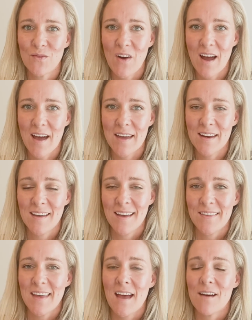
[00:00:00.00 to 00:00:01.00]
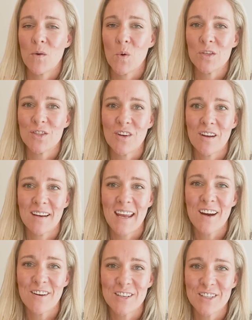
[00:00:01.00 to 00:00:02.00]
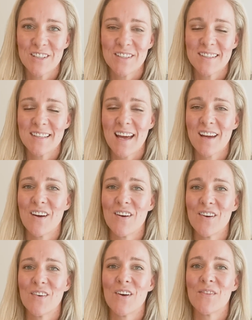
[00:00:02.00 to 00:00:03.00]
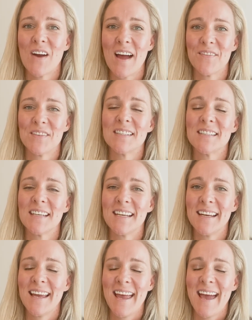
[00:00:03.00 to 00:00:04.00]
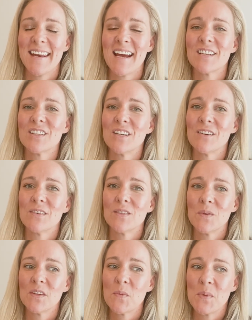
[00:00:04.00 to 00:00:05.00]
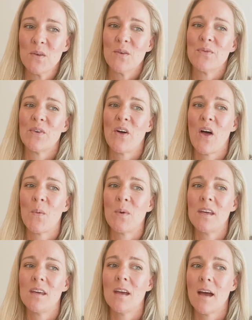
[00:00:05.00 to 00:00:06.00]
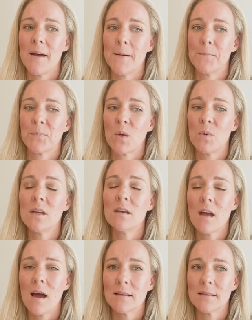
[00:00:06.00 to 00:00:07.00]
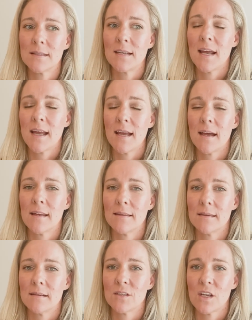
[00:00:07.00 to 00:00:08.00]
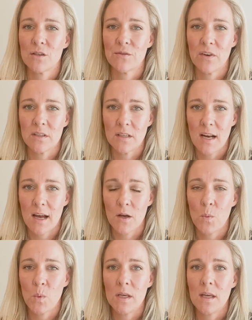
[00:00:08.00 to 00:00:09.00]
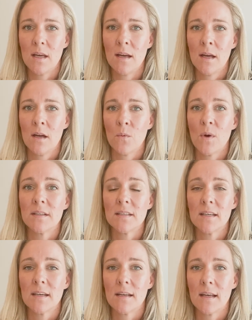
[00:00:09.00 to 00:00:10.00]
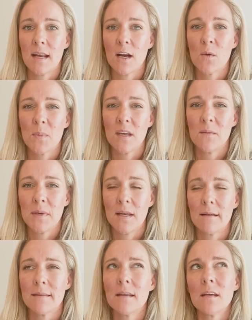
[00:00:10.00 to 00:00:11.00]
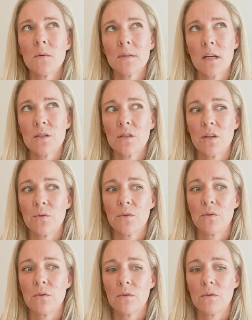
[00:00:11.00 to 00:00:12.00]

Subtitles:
ride. They have horse-drawn carriages that go around the city, and actually it was really beautiful. We did not stay at the Chateau Frontenac. We rented an Airbnb. I think it was actually through